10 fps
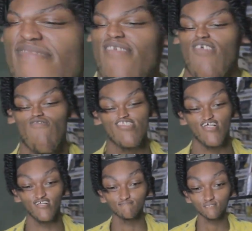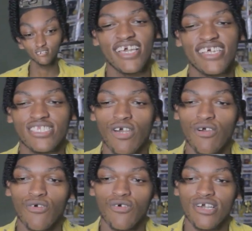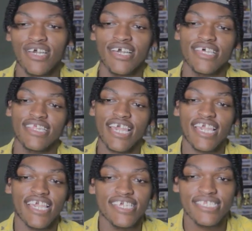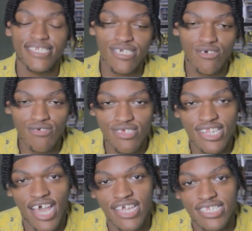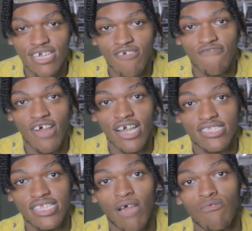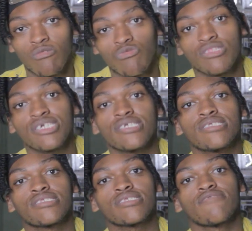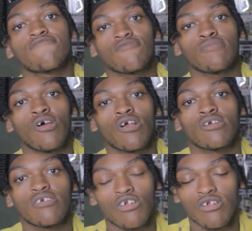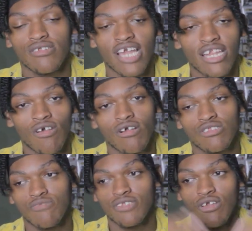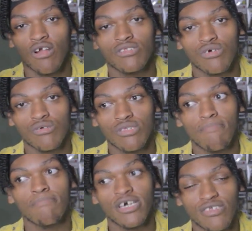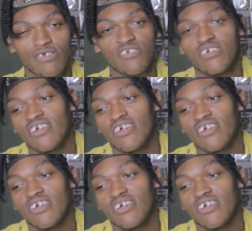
Where was I at? So, they sealed the nine-tailed fox that was released from Naruto's mother.